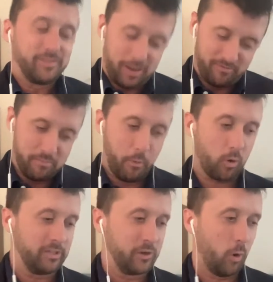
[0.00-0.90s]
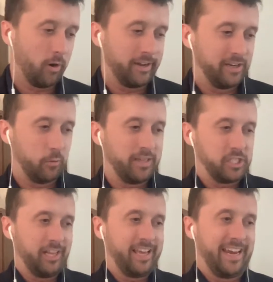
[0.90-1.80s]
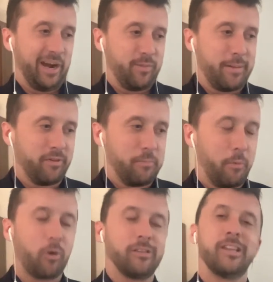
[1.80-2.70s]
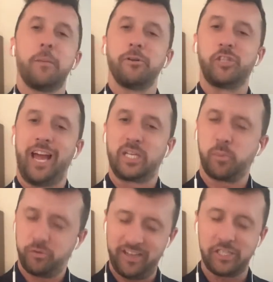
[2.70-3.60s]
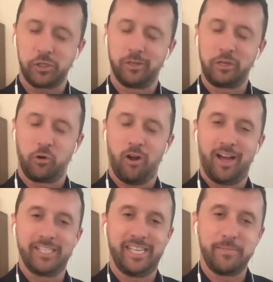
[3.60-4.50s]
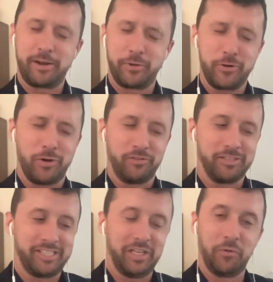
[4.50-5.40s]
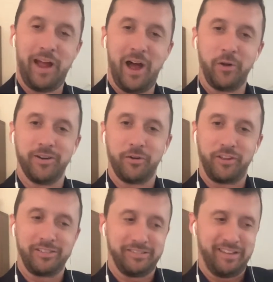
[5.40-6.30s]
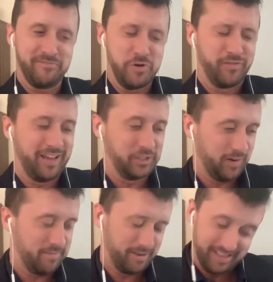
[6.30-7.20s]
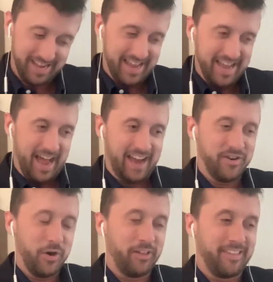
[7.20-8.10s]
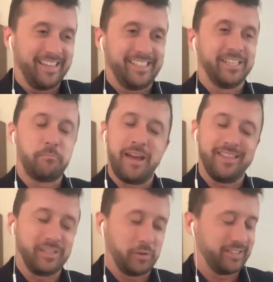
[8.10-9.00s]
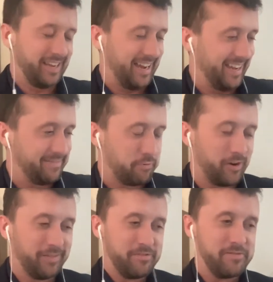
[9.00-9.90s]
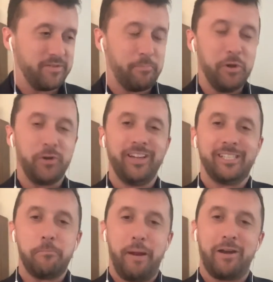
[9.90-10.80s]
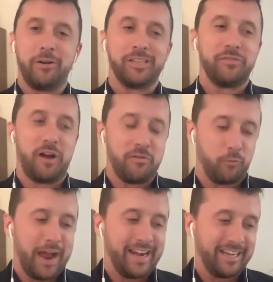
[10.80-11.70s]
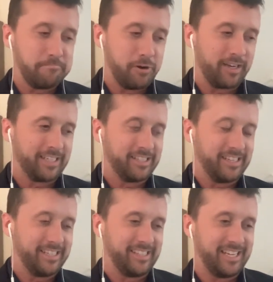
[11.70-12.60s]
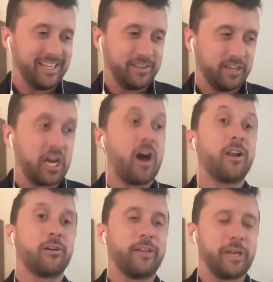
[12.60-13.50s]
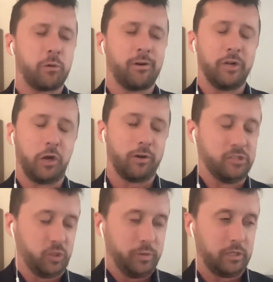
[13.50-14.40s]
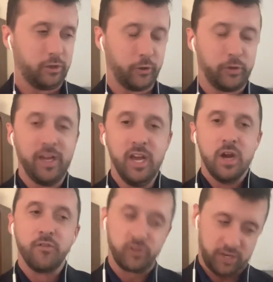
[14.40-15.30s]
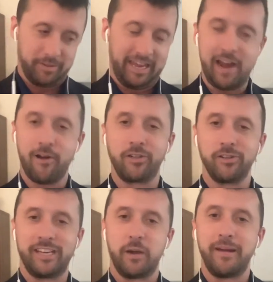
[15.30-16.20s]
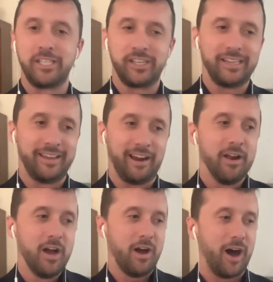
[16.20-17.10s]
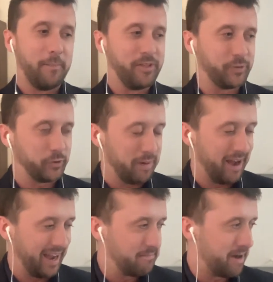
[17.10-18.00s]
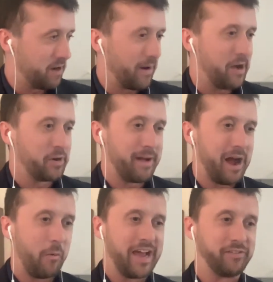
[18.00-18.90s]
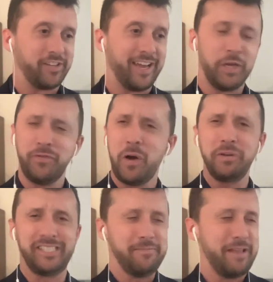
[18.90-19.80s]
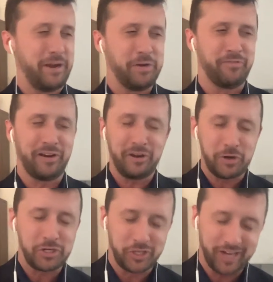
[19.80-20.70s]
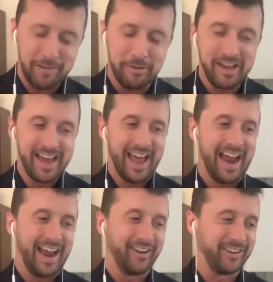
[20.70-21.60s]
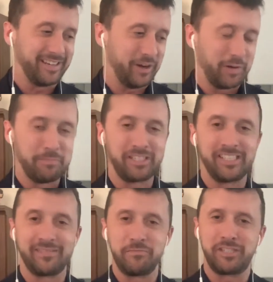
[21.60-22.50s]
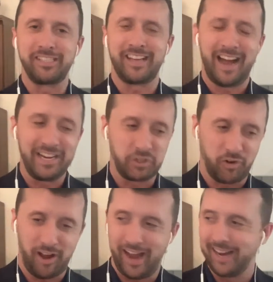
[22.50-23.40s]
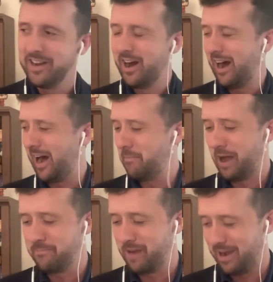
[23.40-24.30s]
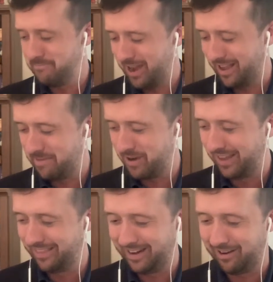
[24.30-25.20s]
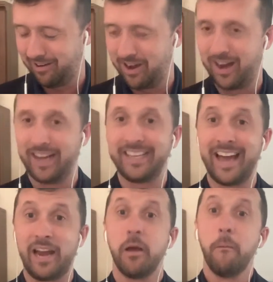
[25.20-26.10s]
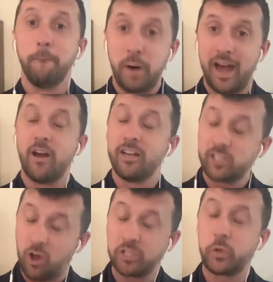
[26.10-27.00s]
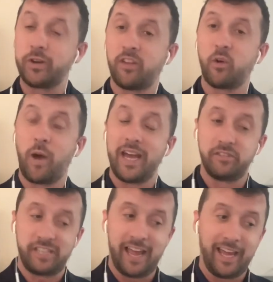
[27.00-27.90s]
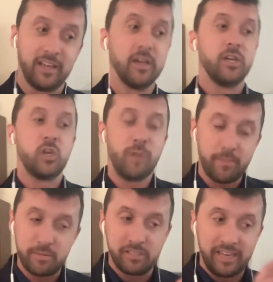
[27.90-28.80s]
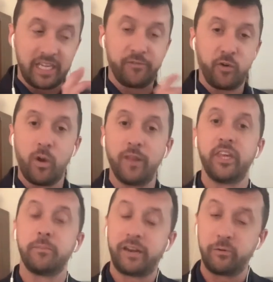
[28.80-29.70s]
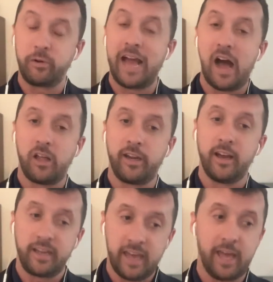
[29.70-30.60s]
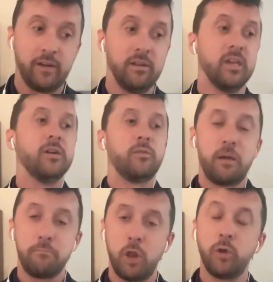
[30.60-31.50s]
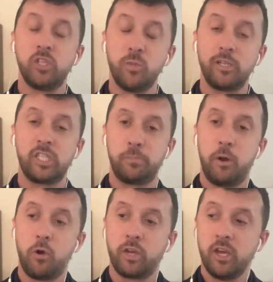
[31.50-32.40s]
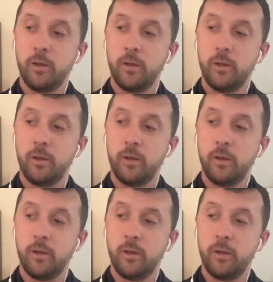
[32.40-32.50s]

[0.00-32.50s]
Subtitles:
I'm from Portland, Oregon originally, and I remember the Portland Lumberjacks professional lacrosse team. I don't know if they're still around or if they've moved elsewhere, but I know that they exist. Ben, this was the beauties and perils of writing a book is the color that you are encouraged to include for some of the characters that are mentioned in there. This was my roundabout way of saying you've always seemed like you're in very good shape. And much as I try, I'm not there yet. But it's also another way of saying you might be mistaken for one thing, but in reality, again, without blowing too much smoke,